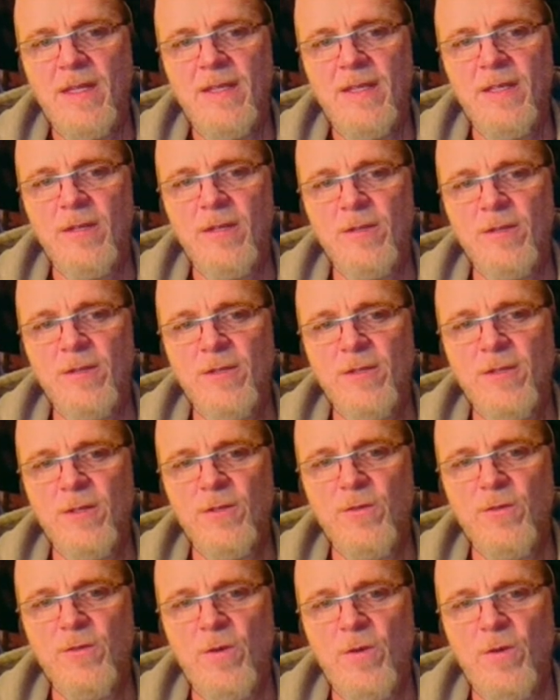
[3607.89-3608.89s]
Then it goes to the
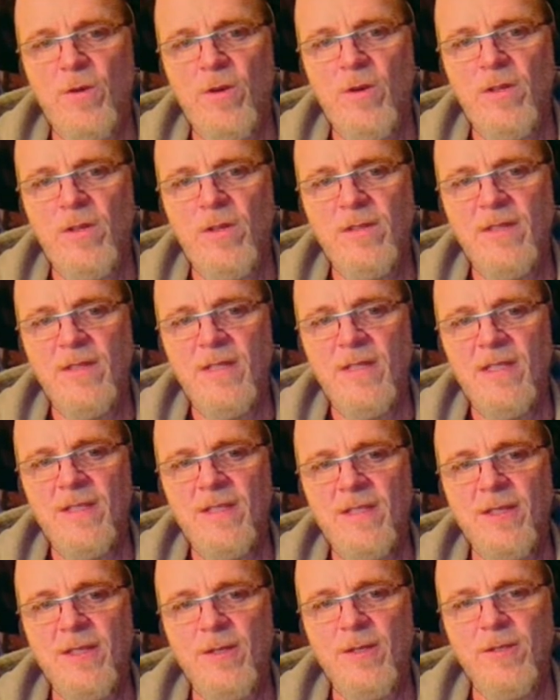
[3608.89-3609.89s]
troll.
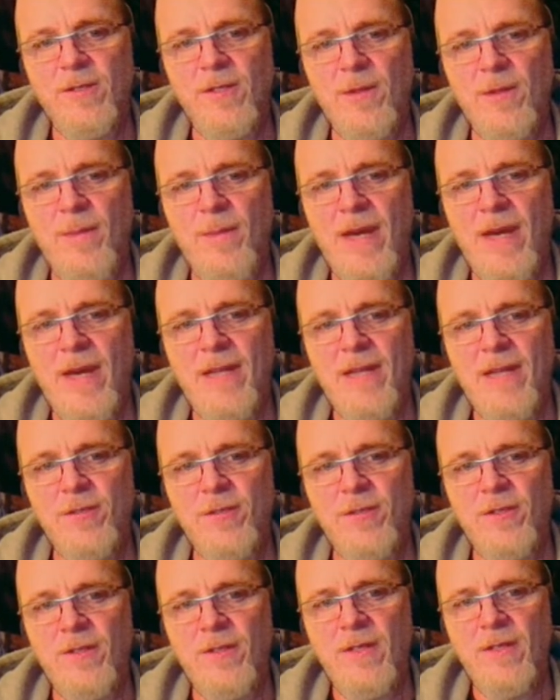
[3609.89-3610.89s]
Then it goes to the
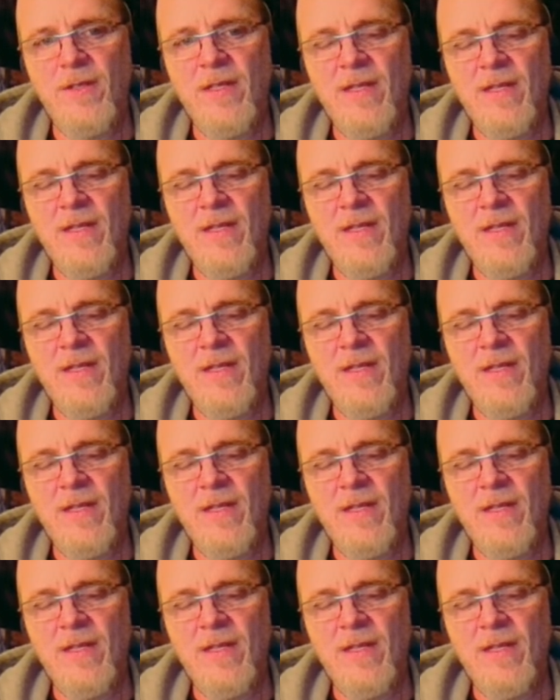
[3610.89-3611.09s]
badger.